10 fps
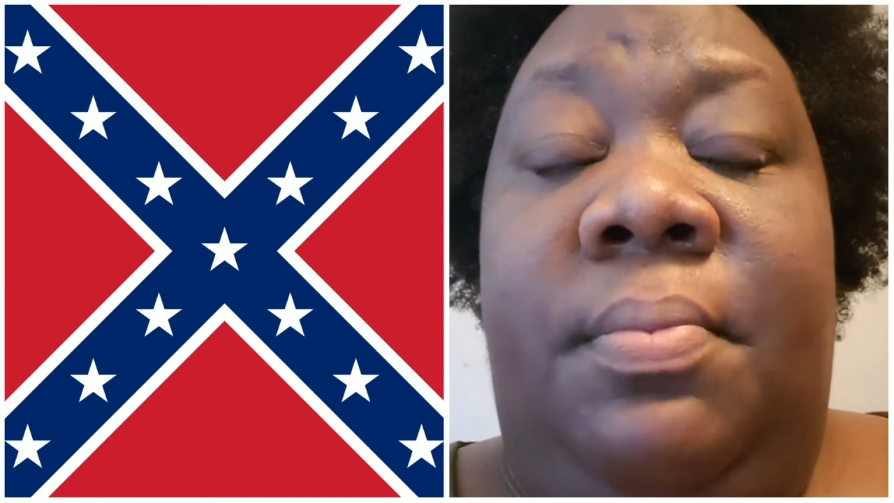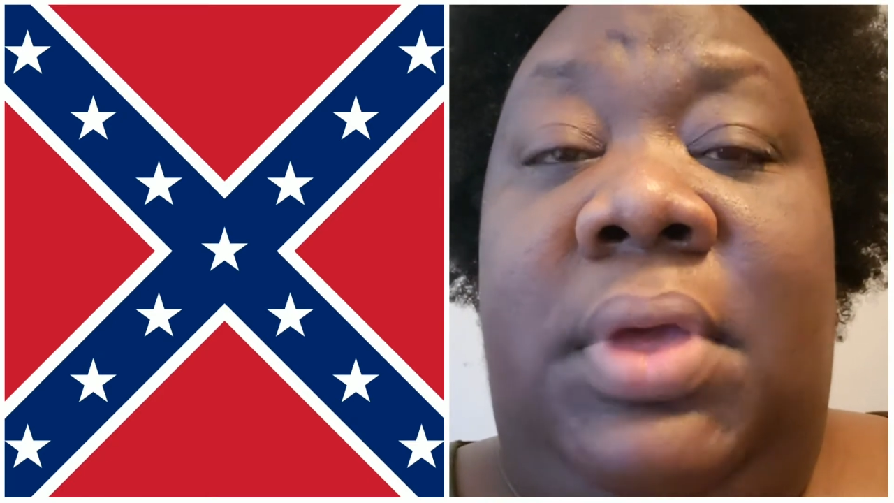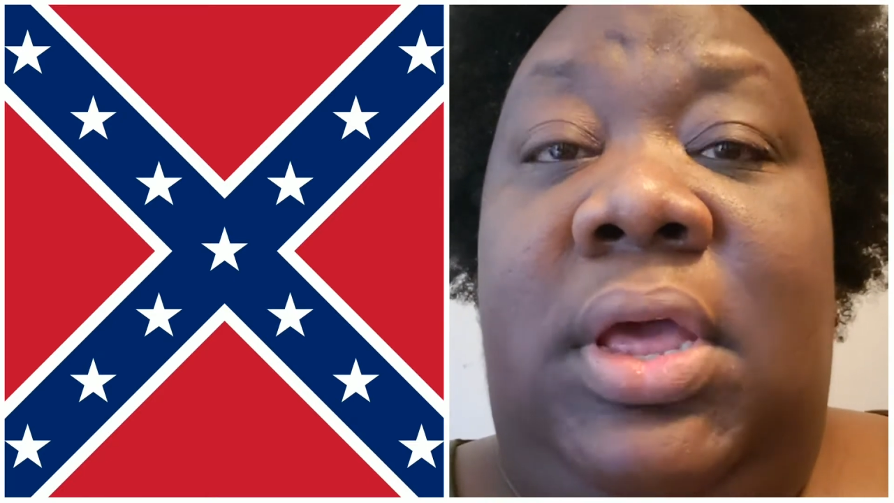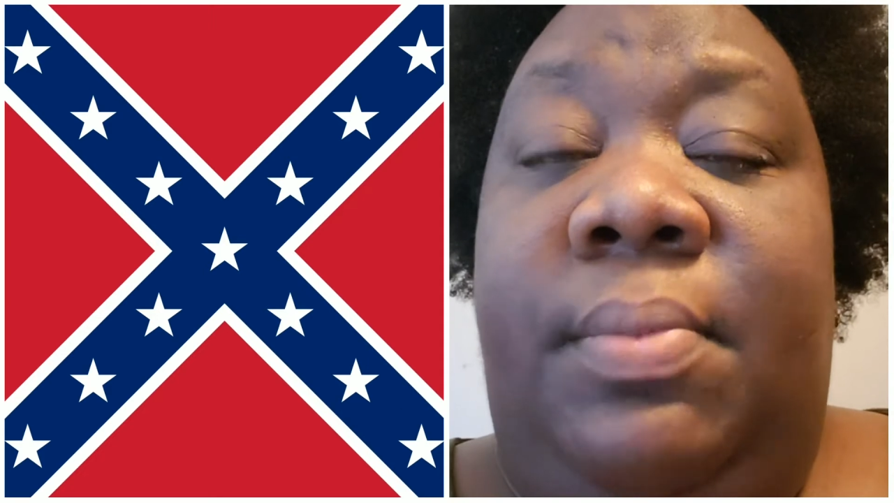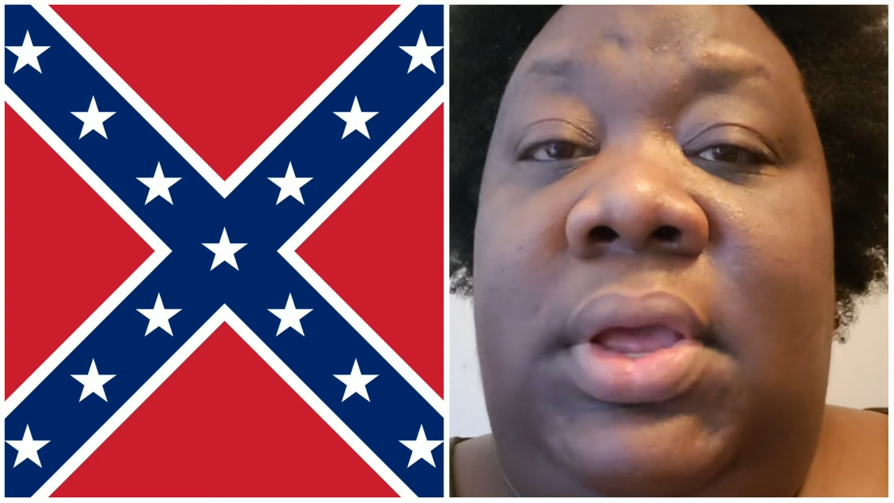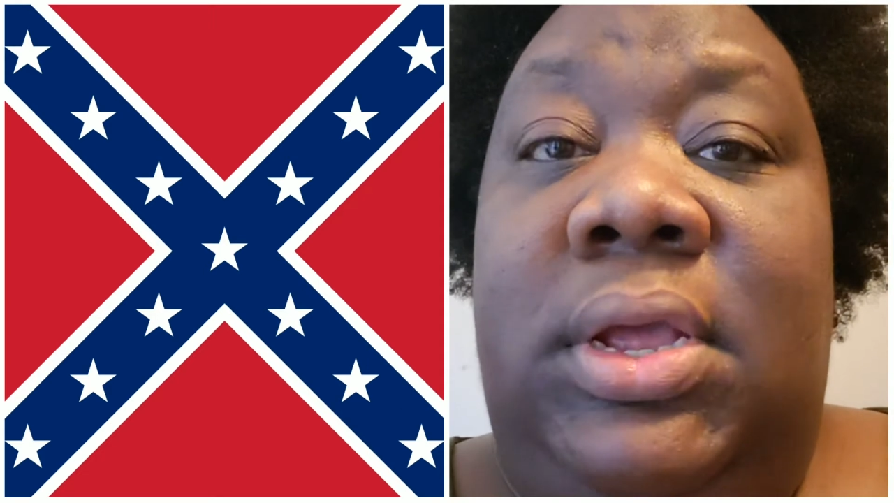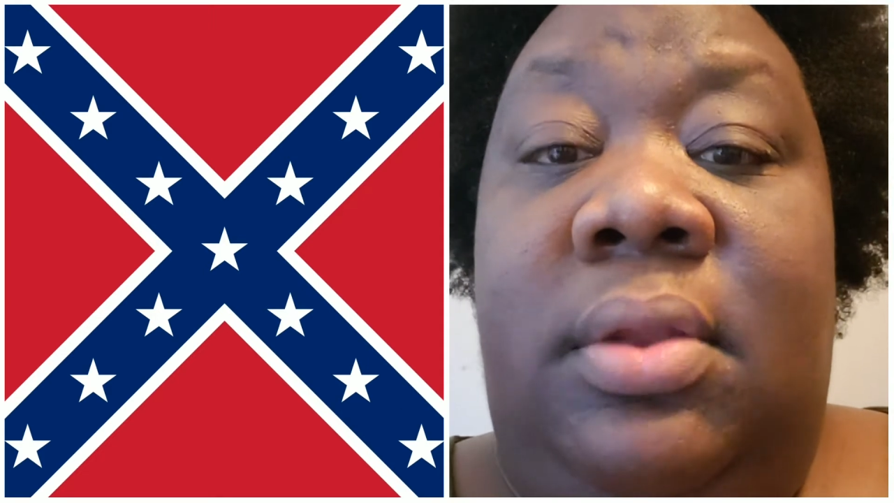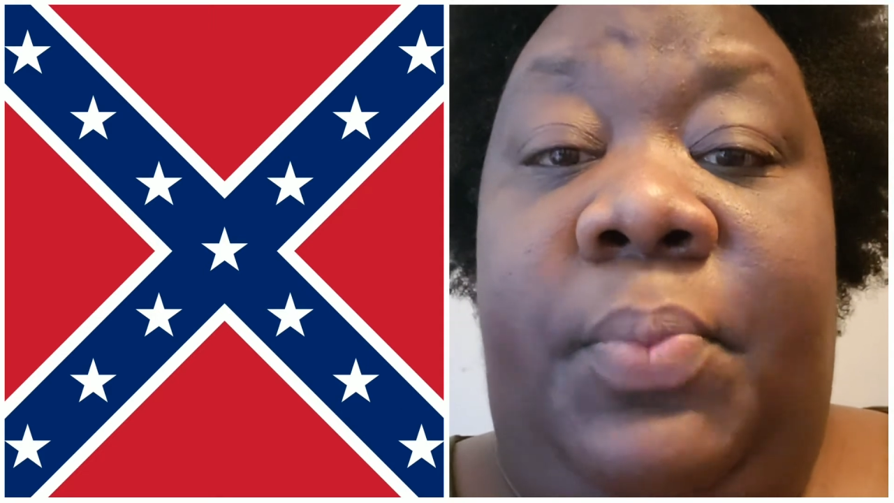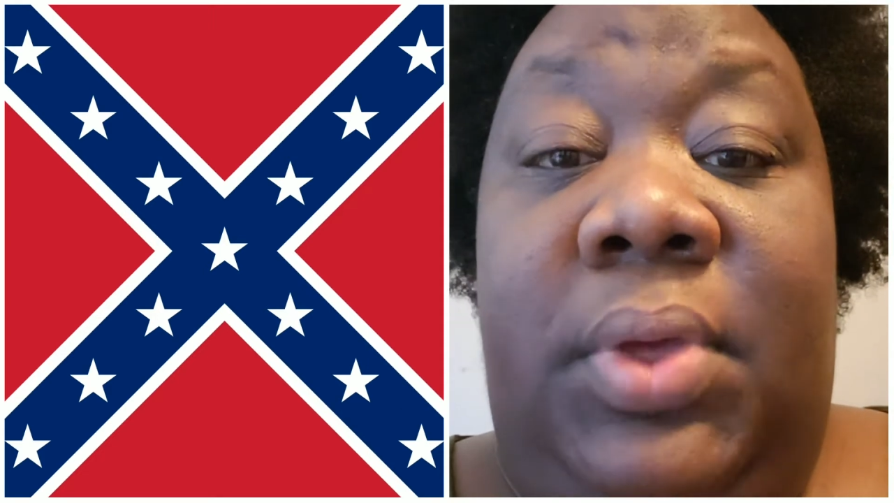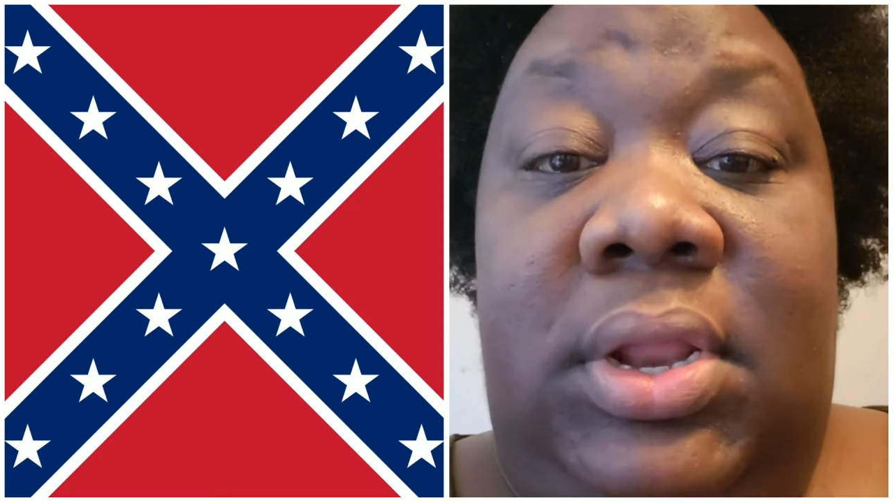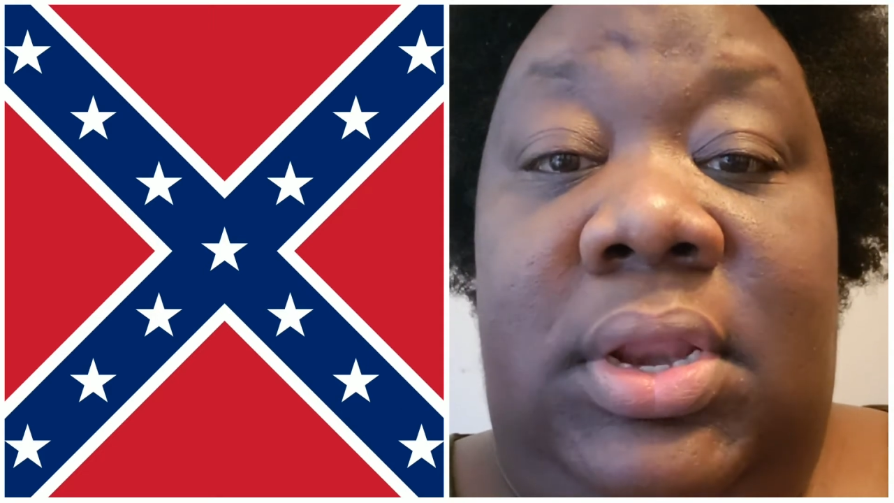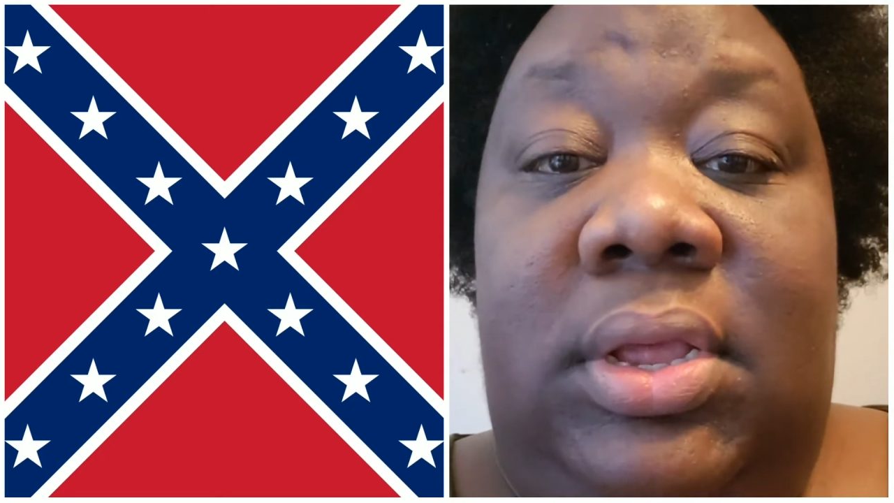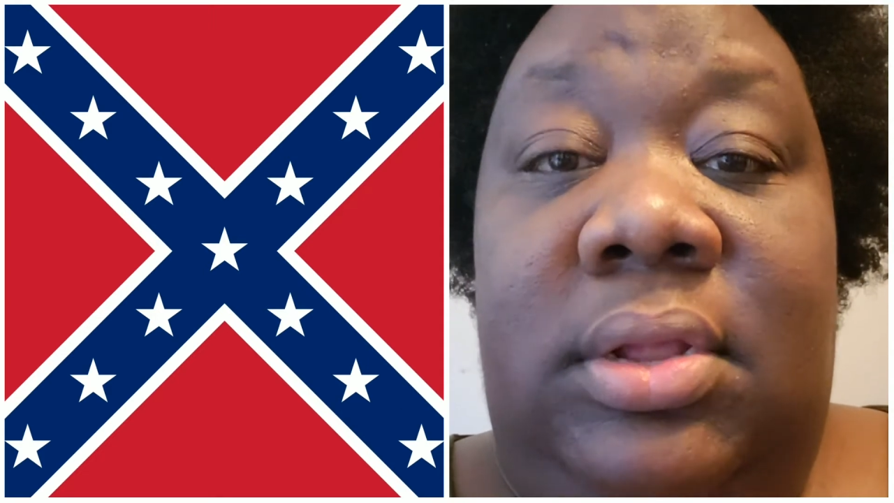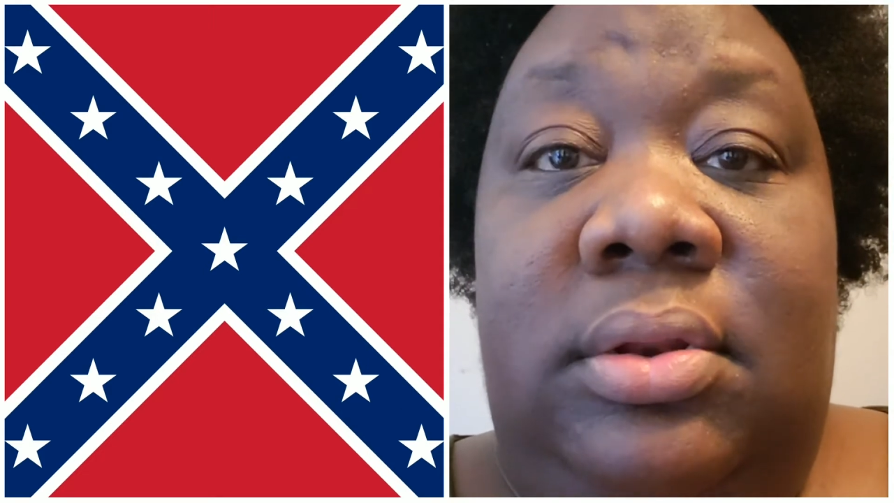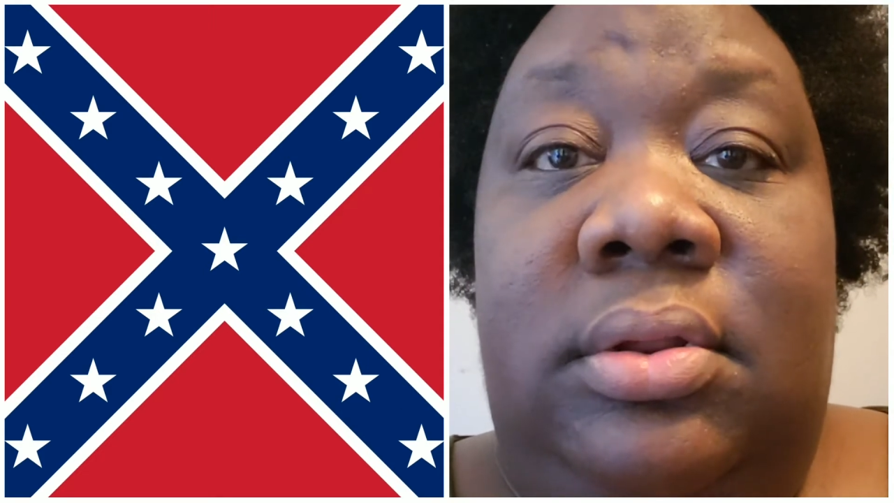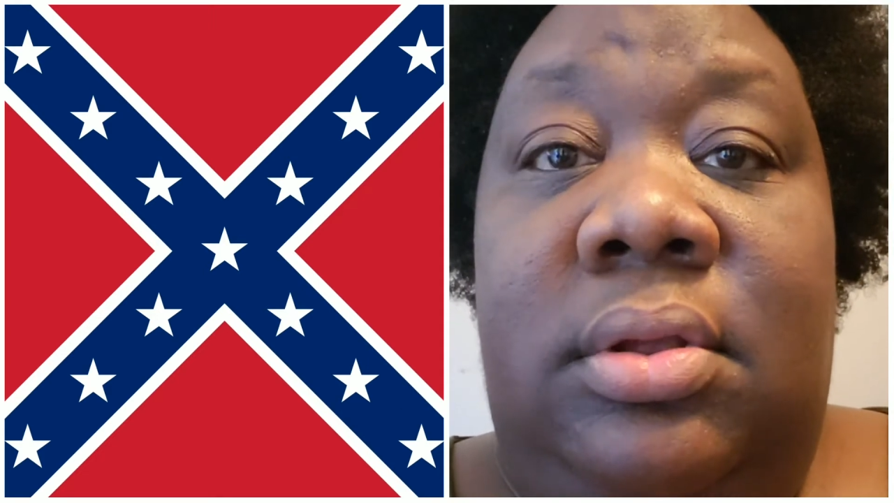becoming independent